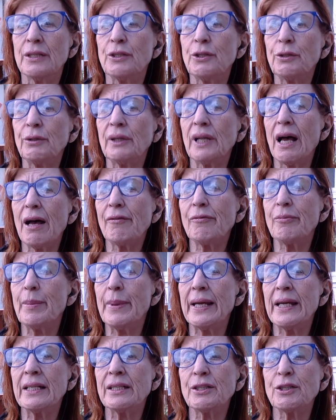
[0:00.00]
To love
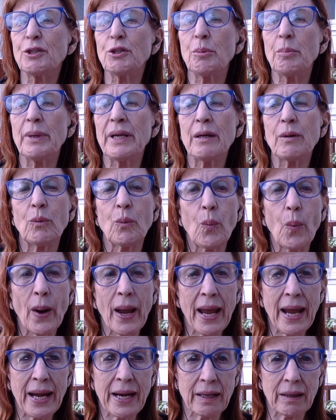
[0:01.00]
means to be
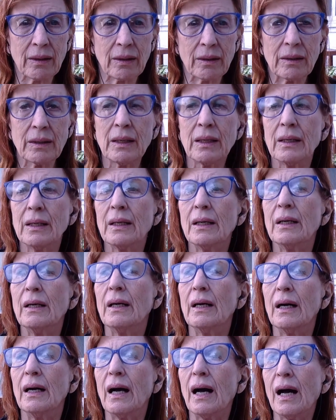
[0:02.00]
aware
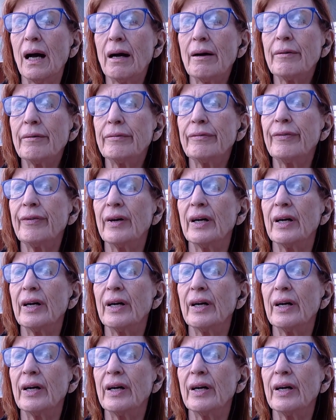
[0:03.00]
of